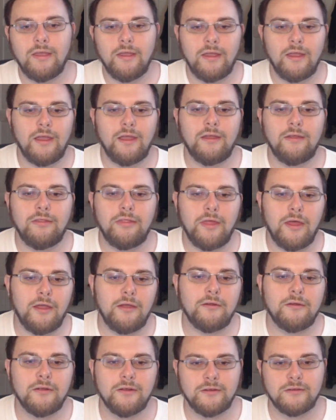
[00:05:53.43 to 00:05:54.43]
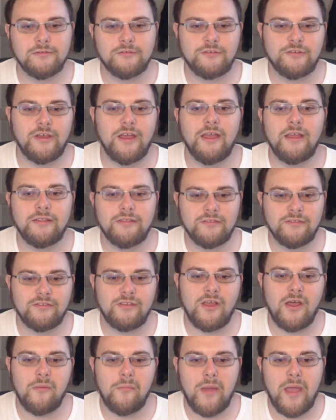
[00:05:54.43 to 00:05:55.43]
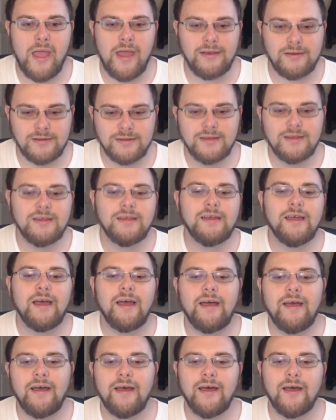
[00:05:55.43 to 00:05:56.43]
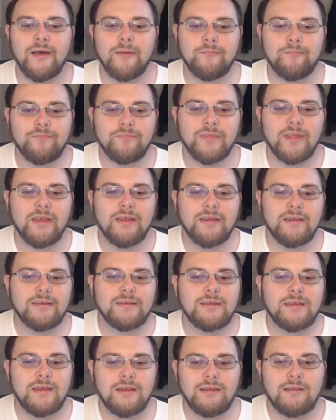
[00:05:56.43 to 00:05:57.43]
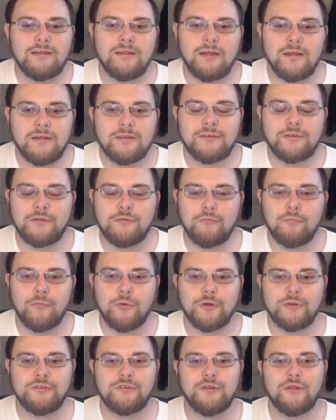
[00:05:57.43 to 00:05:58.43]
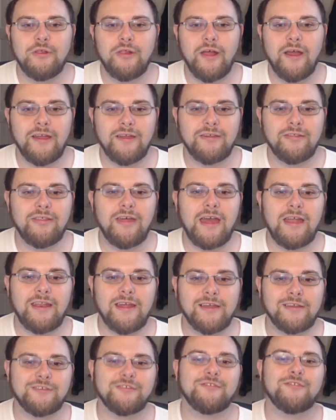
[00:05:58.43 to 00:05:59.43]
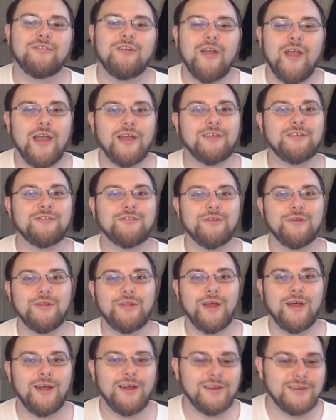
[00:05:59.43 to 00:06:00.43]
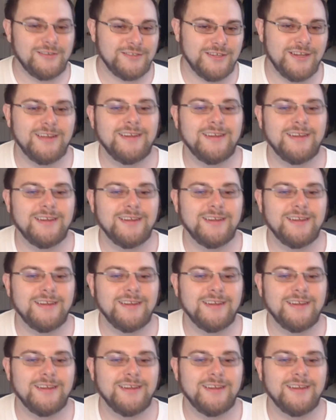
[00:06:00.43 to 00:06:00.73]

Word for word: Hey there, Chainsaw Man. Um, would you like that extra, extra large?